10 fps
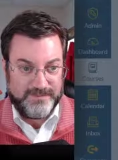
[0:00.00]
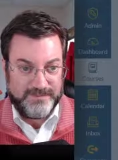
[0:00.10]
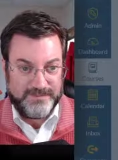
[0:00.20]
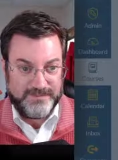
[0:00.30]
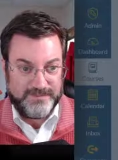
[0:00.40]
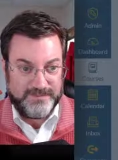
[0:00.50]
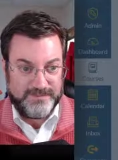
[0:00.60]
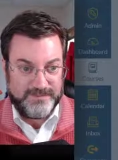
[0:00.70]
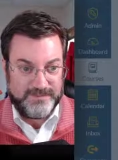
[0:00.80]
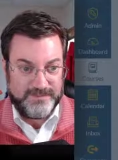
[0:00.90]

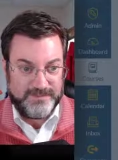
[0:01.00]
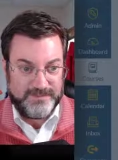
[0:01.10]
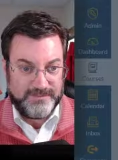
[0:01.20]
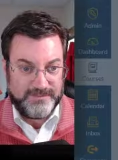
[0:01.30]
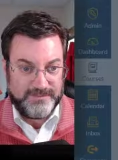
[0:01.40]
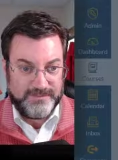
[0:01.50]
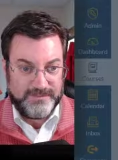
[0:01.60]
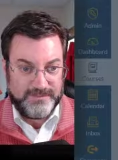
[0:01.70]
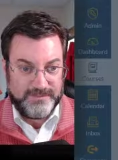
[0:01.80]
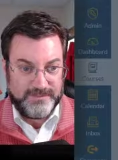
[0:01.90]

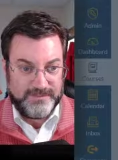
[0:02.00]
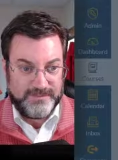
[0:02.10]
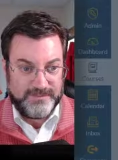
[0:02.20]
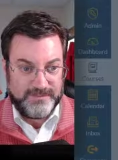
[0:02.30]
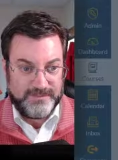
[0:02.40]
(no one is talking)